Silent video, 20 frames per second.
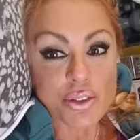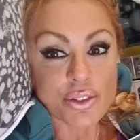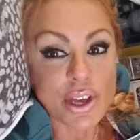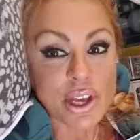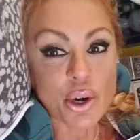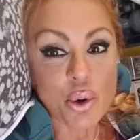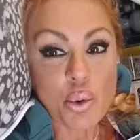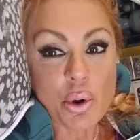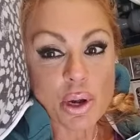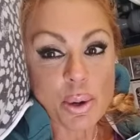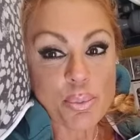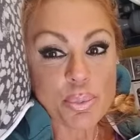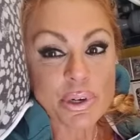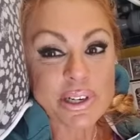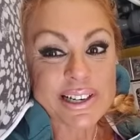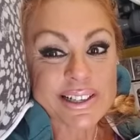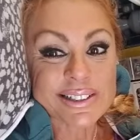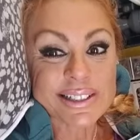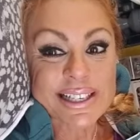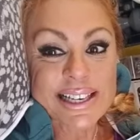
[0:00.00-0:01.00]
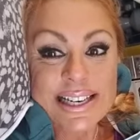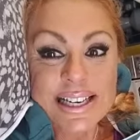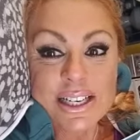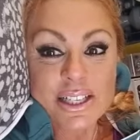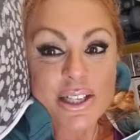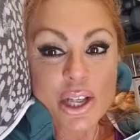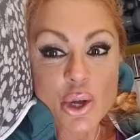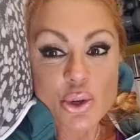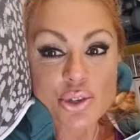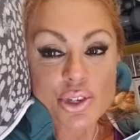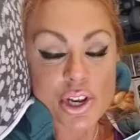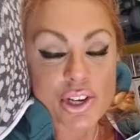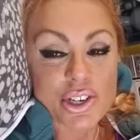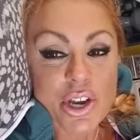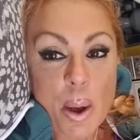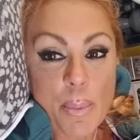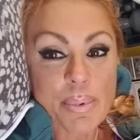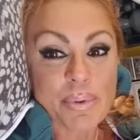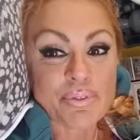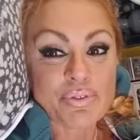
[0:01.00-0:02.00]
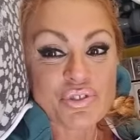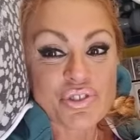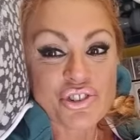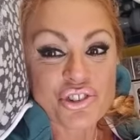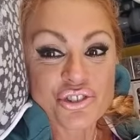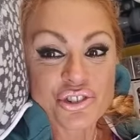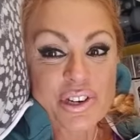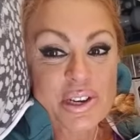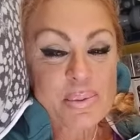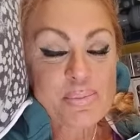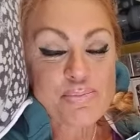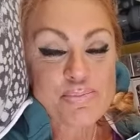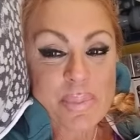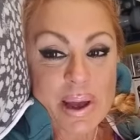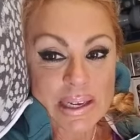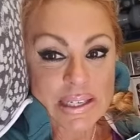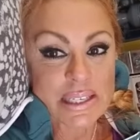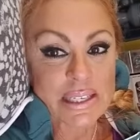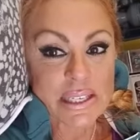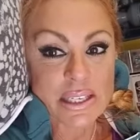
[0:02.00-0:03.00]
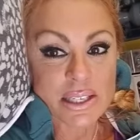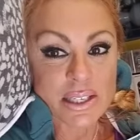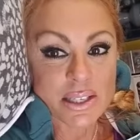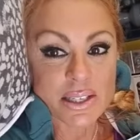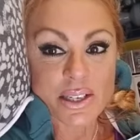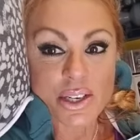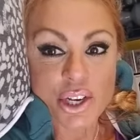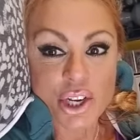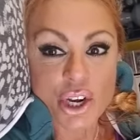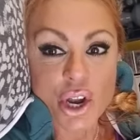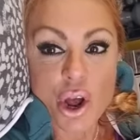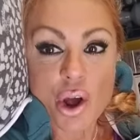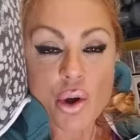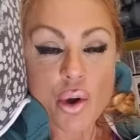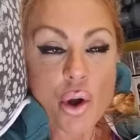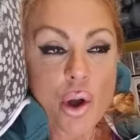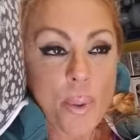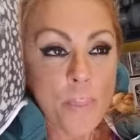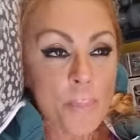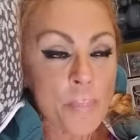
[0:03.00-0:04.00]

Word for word: They don't want to put clean clothes on top of dirty messes, you know.